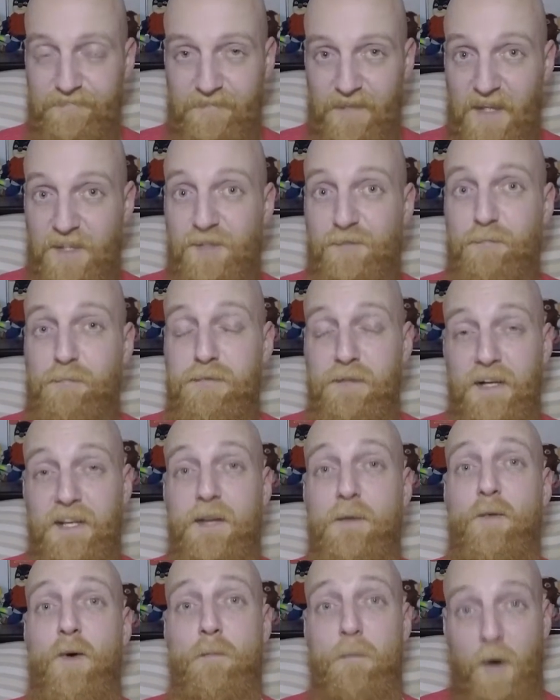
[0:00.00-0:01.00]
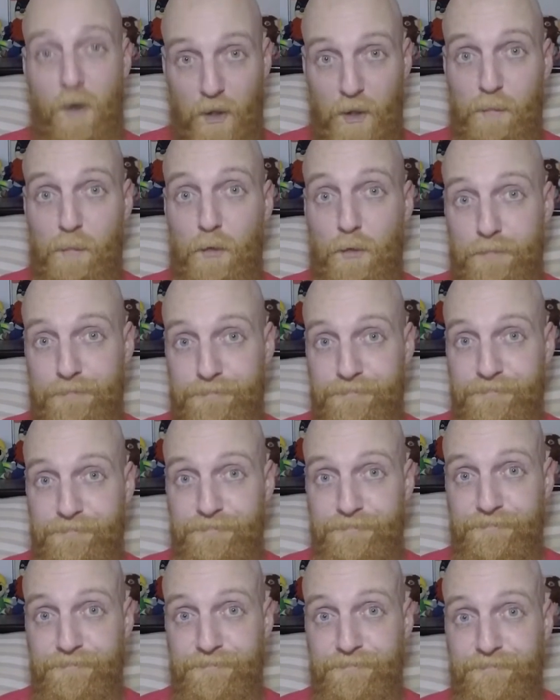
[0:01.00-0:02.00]
It's bloody remarkable.
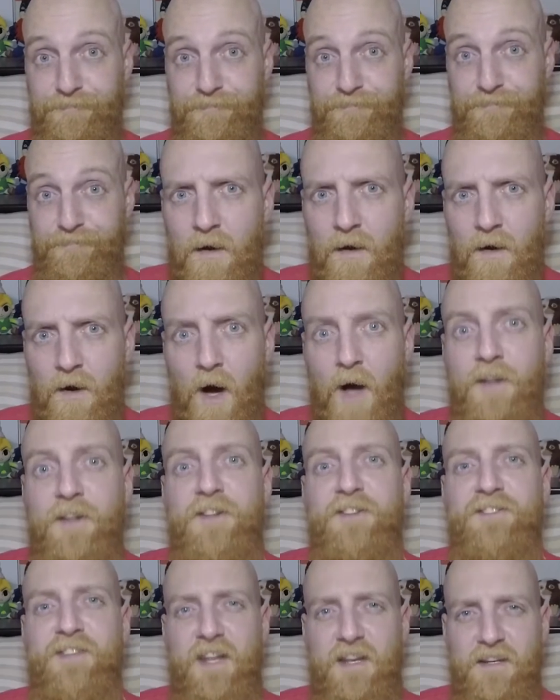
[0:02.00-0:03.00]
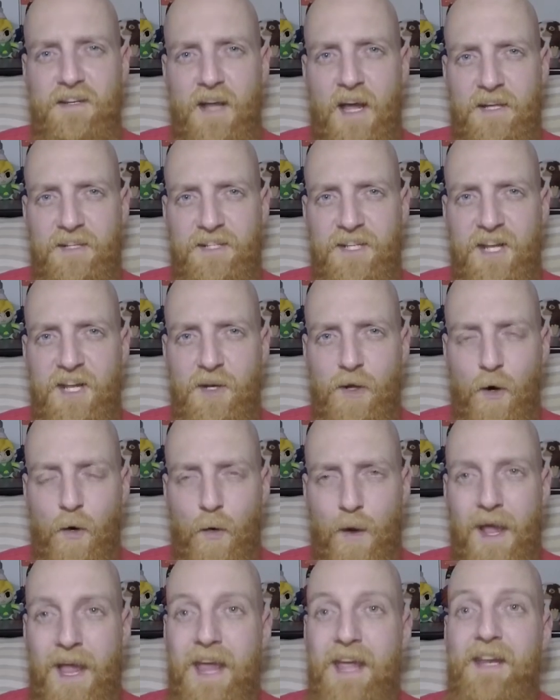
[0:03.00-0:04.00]
On this date in
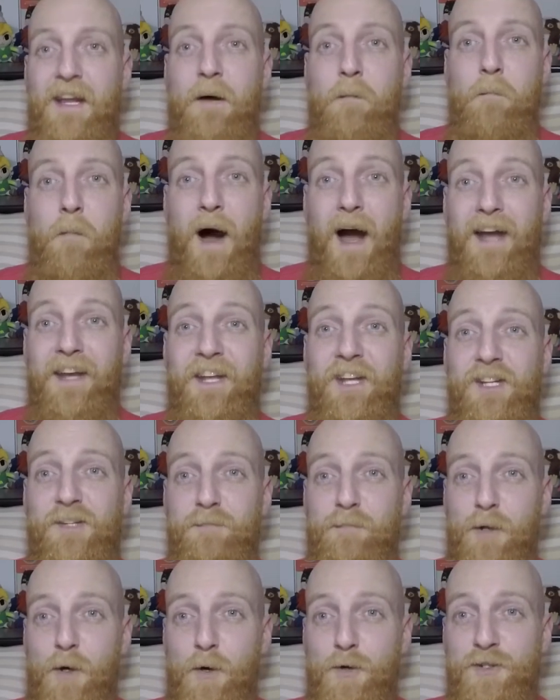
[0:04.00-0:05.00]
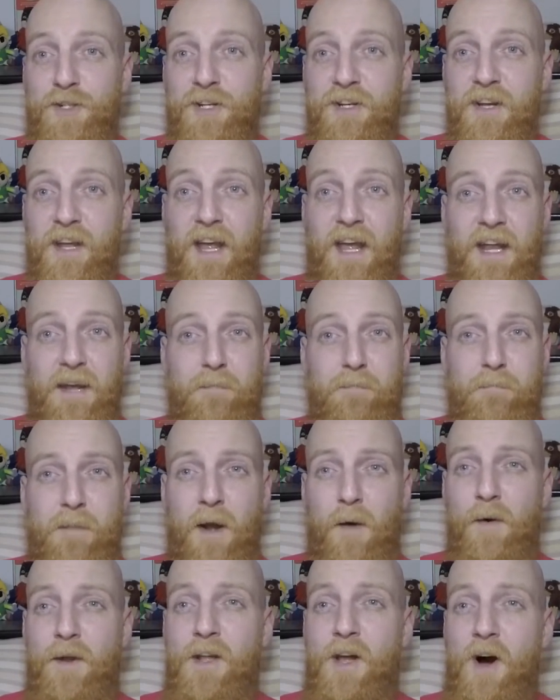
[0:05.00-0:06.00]
1908, a mine explosion in
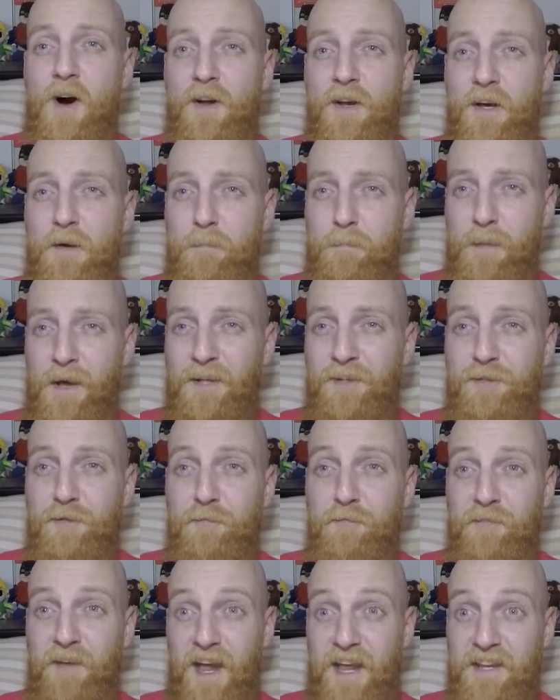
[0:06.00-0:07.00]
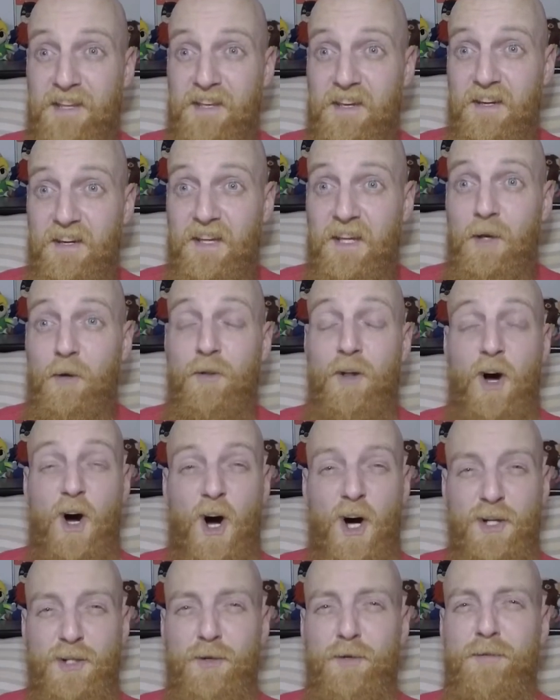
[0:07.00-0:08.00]
Marianna, Pennsylvania killed
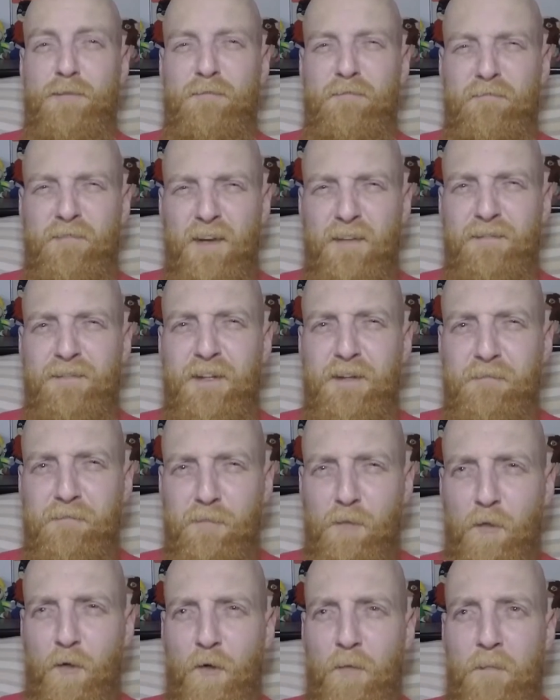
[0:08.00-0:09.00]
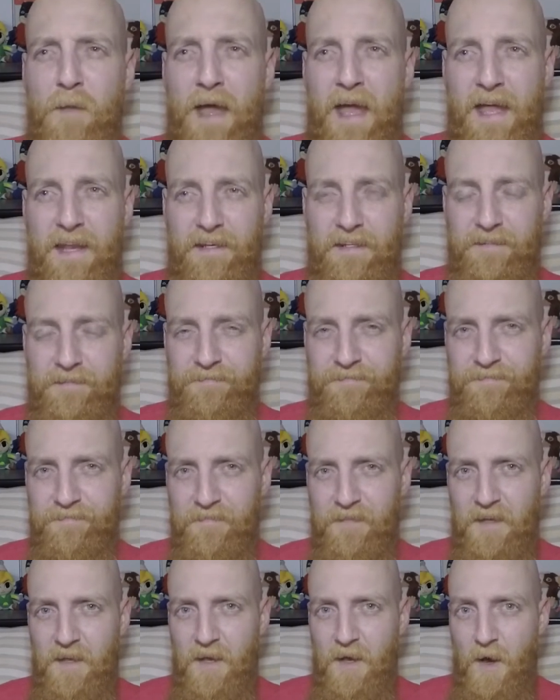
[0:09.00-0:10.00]
154 men.
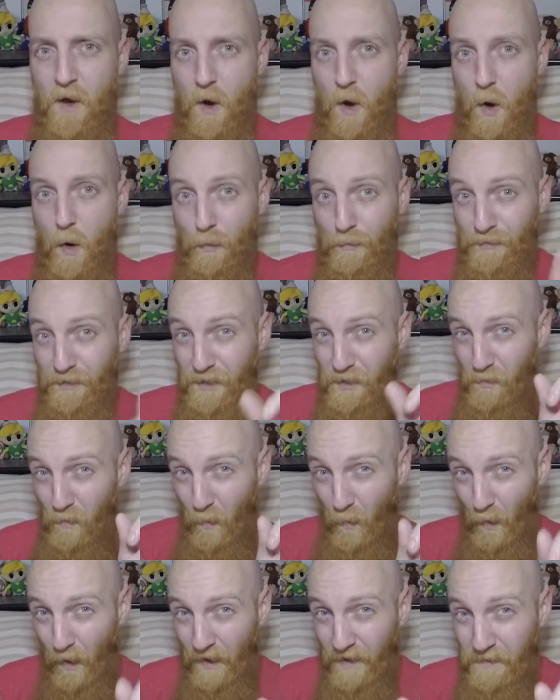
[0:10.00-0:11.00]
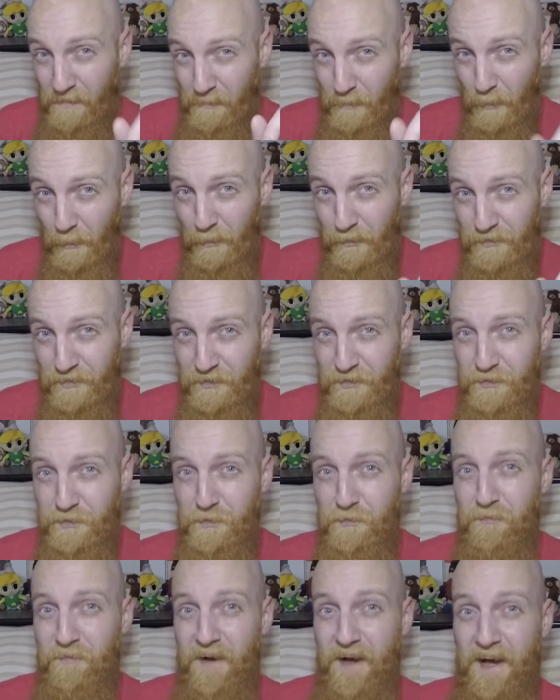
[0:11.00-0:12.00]
Only one person
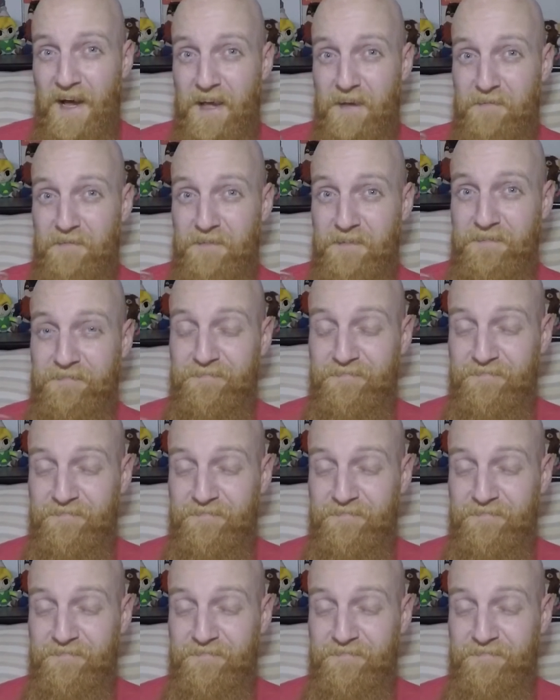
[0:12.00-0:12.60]
survived.